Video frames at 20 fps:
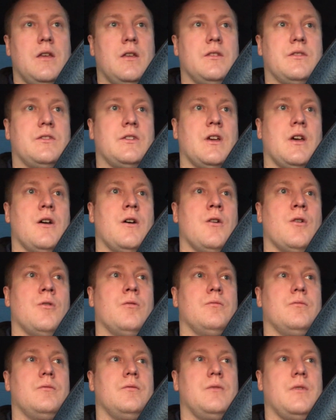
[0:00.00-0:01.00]

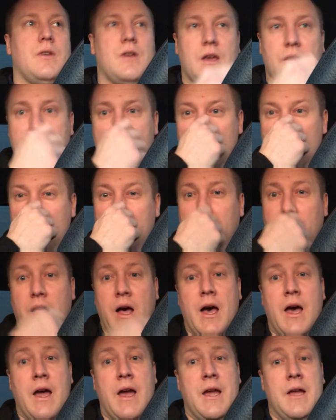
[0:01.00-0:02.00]
So if you
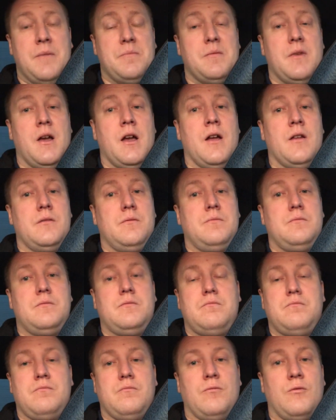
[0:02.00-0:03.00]
apply
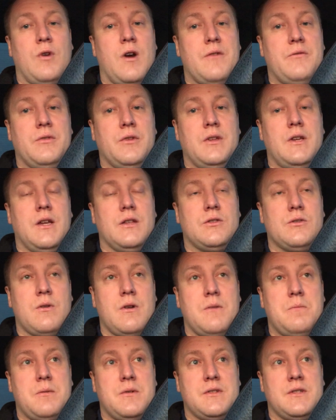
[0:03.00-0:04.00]
roughly a
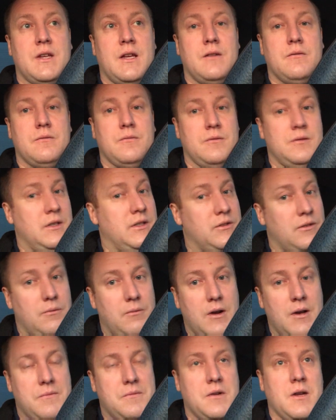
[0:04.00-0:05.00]
20%, these are
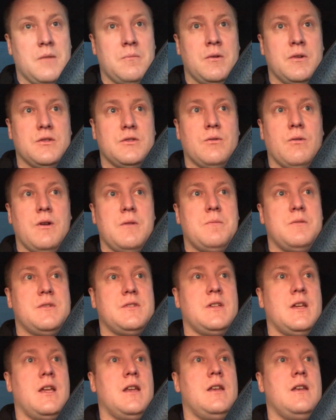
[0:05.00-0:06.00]
rough numbers,
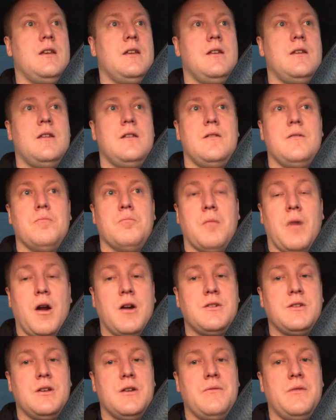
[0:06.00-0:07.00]
20%
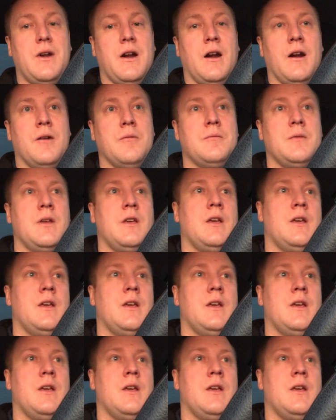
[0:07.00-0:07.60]
margin of error,